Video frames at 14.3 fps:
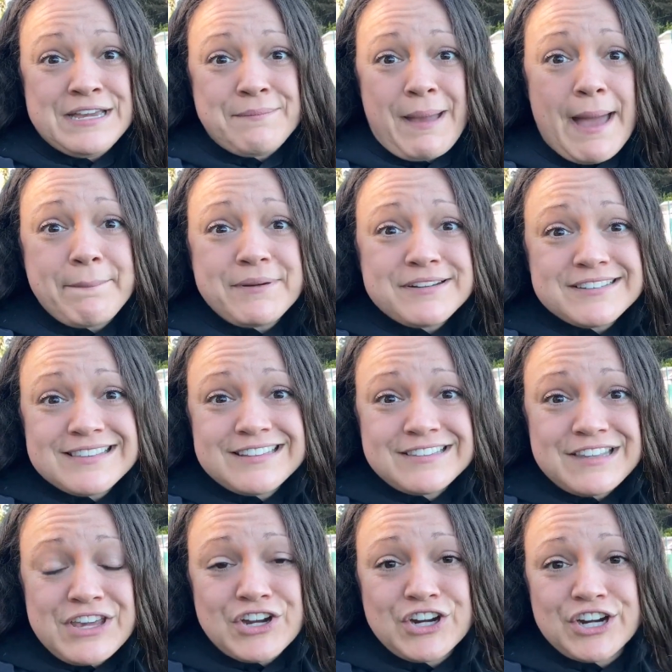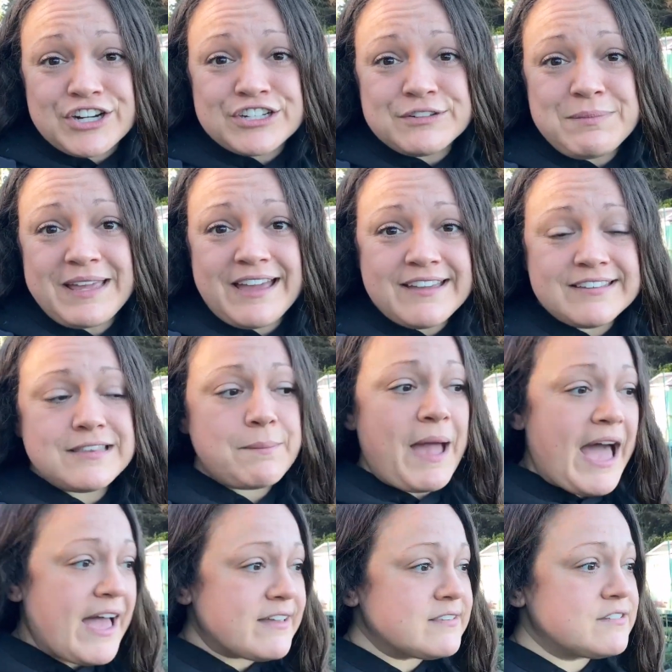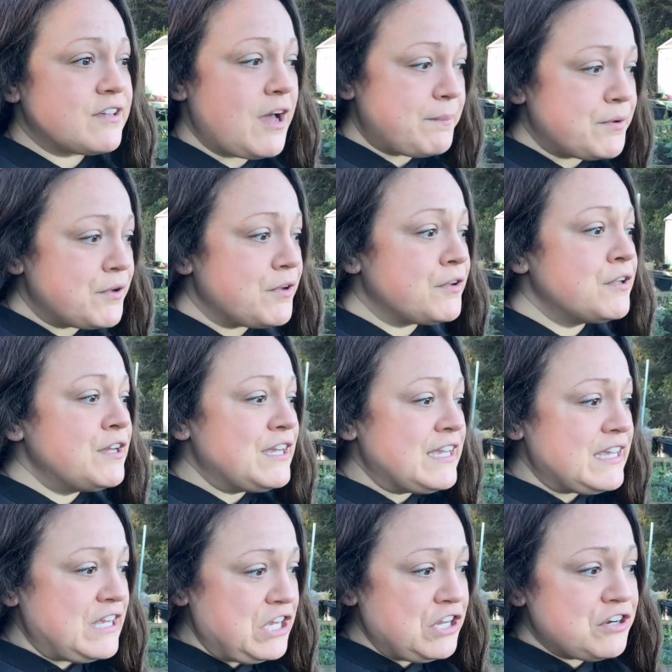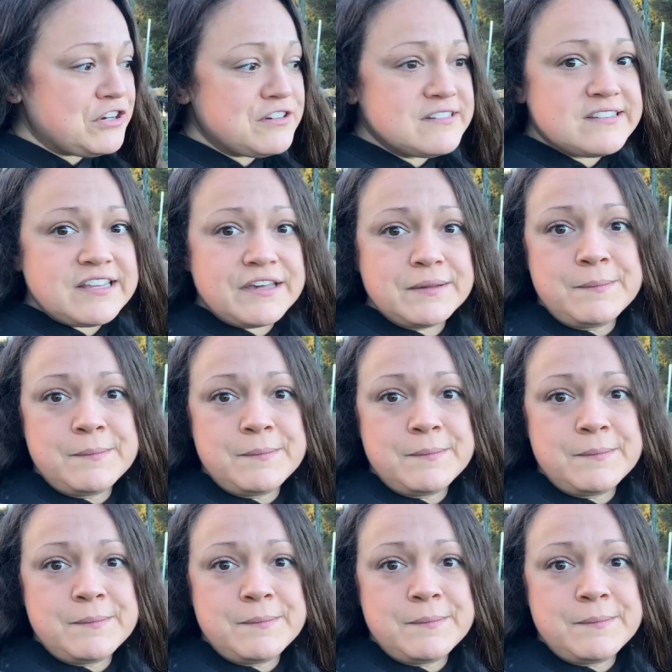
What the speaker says: peppers this year, because the past couple years